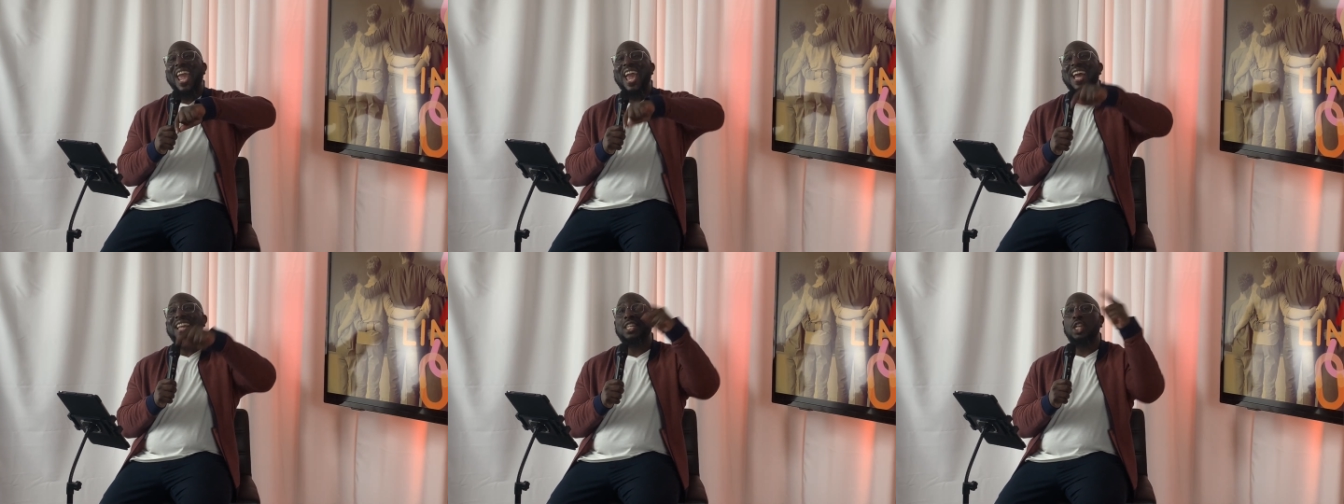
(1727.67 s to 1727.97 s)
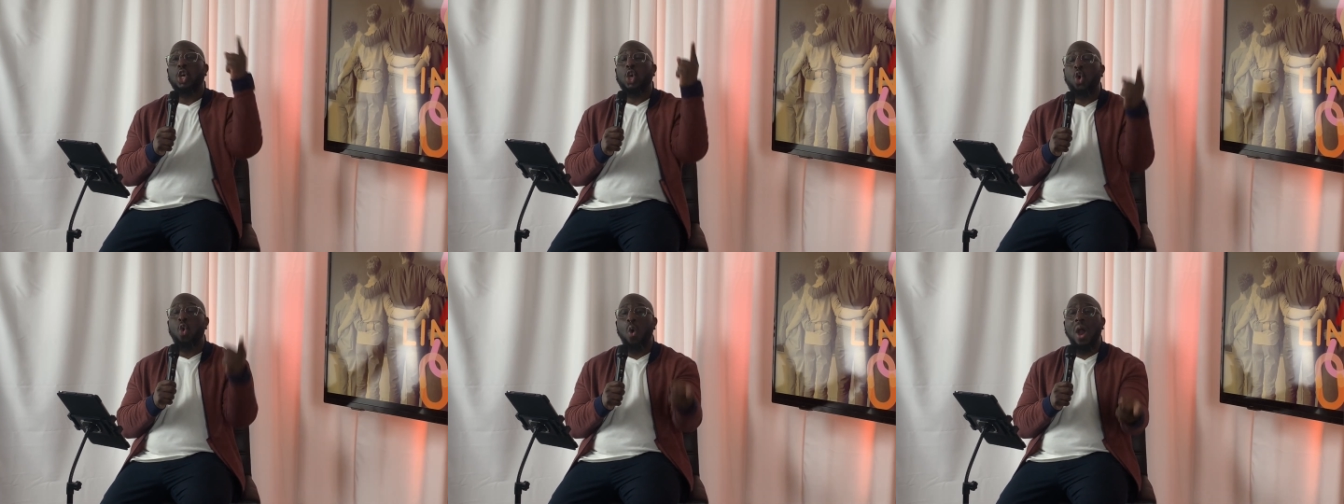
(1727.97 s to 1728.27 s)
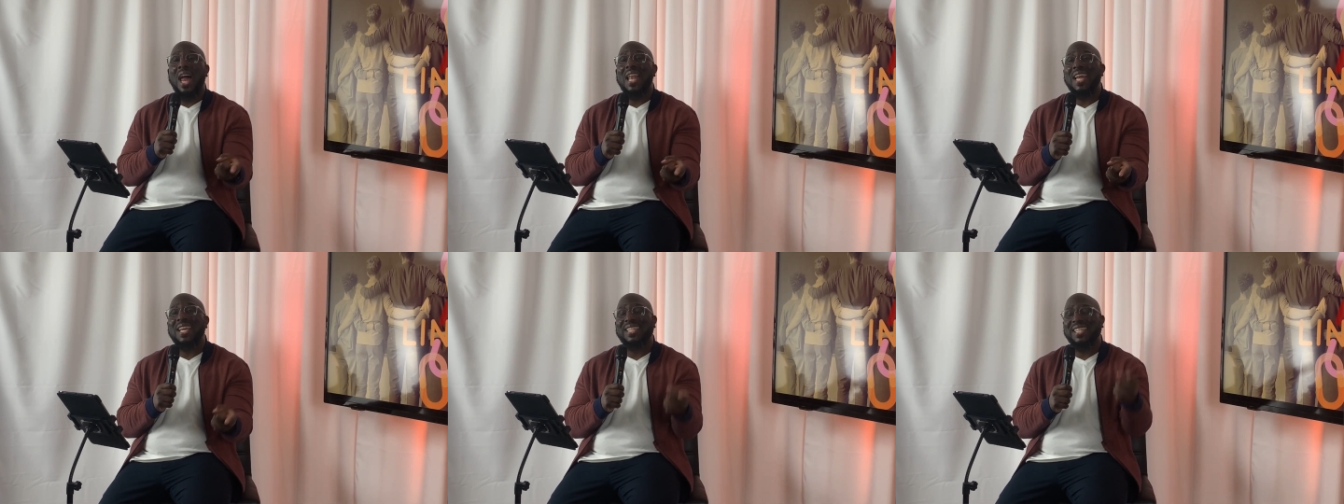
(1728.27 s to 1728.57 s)
and the
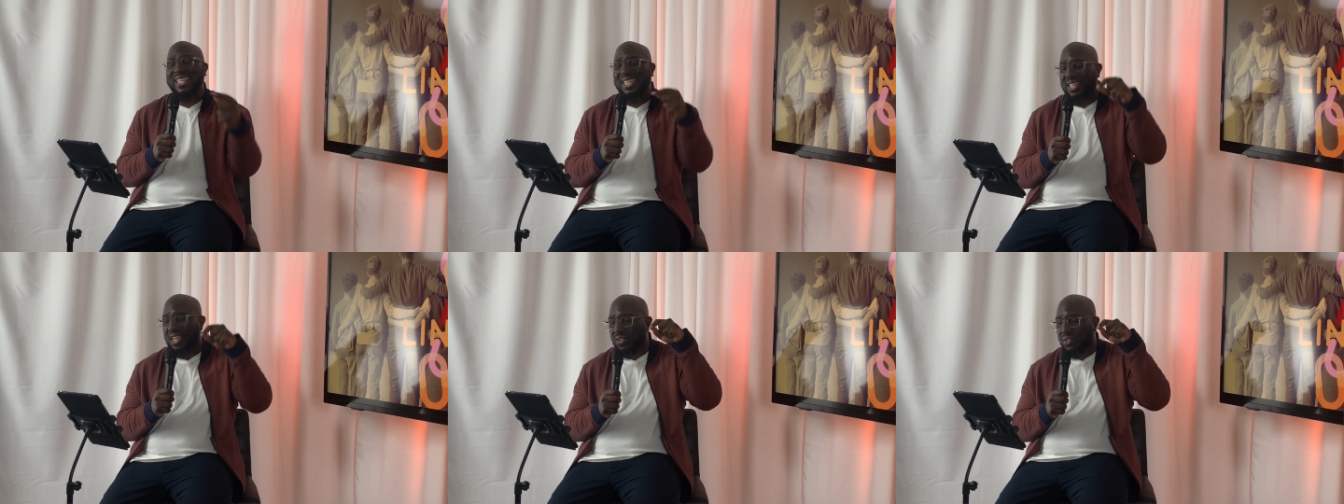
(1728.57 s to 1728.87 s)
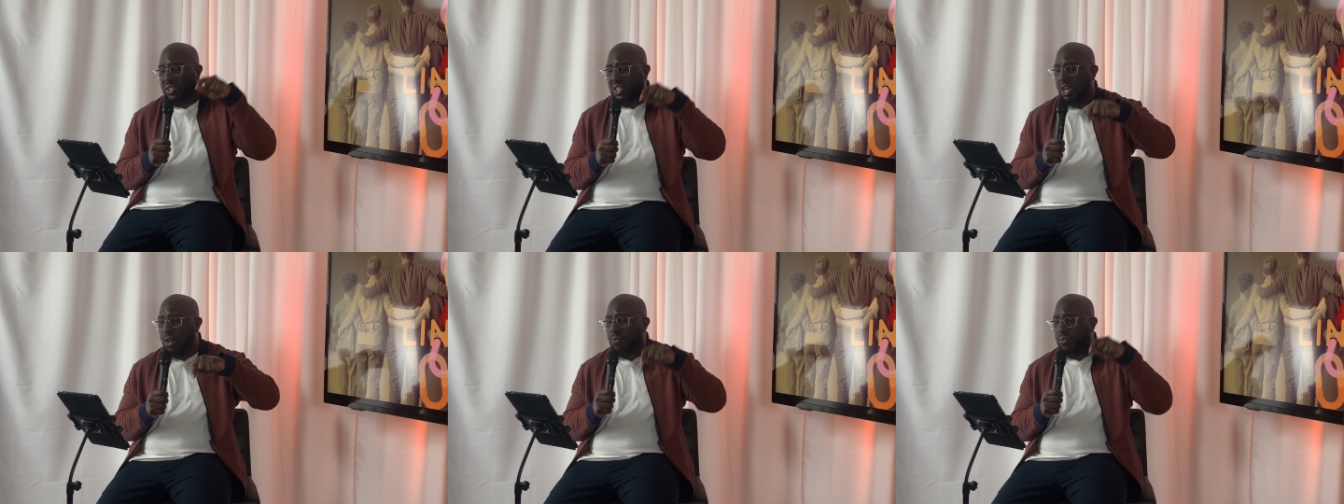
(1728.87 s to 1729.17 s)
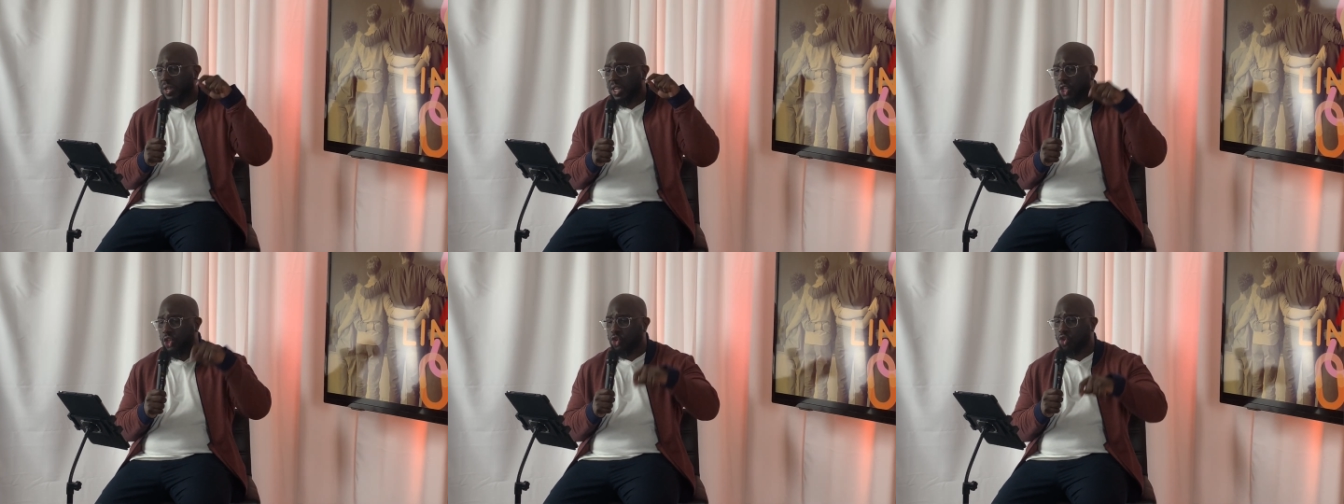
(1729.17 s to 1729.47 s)
qualities of
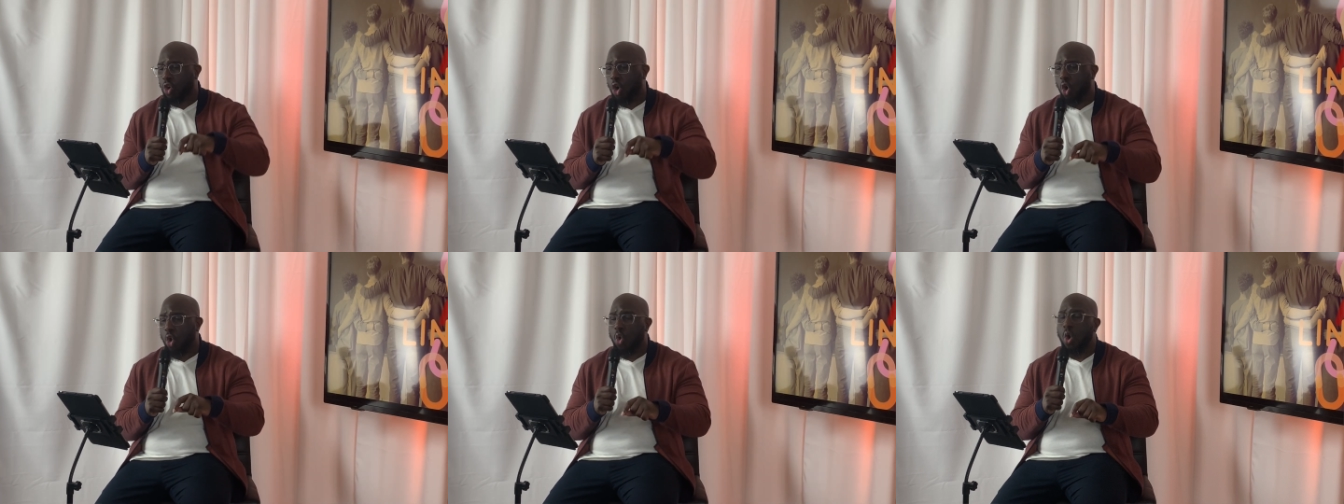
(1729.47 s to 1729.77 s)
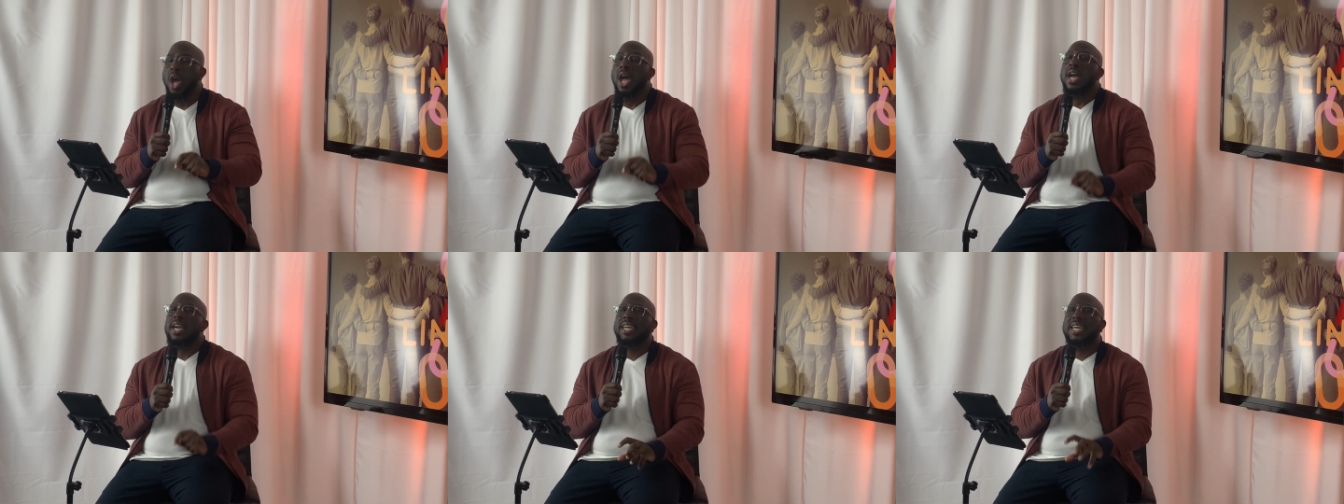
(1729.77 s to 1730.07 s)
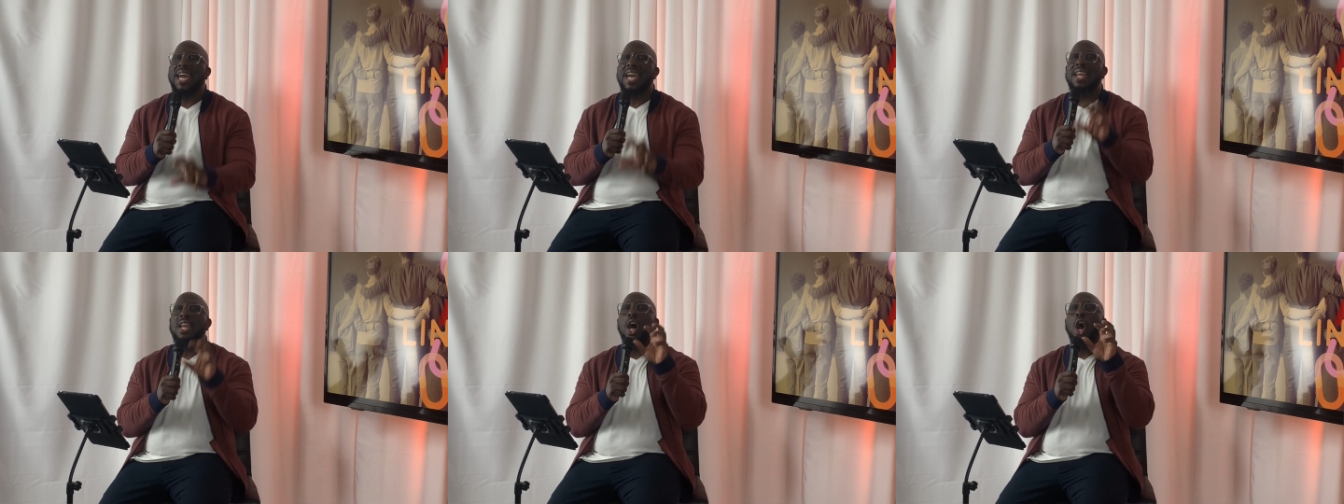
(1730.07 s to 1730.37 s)
self control
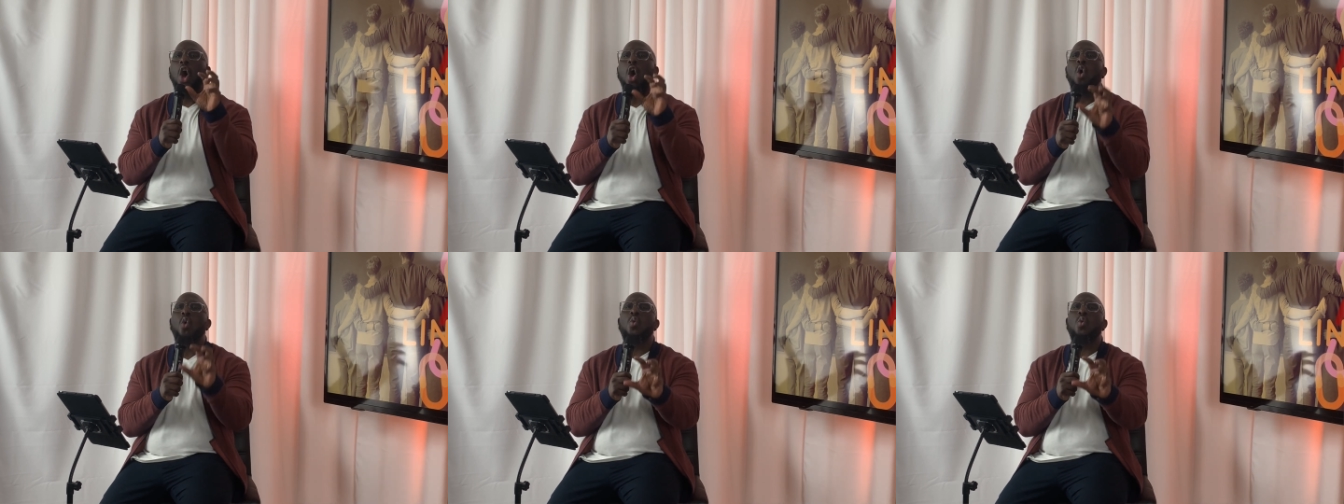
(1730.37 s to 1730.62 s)
can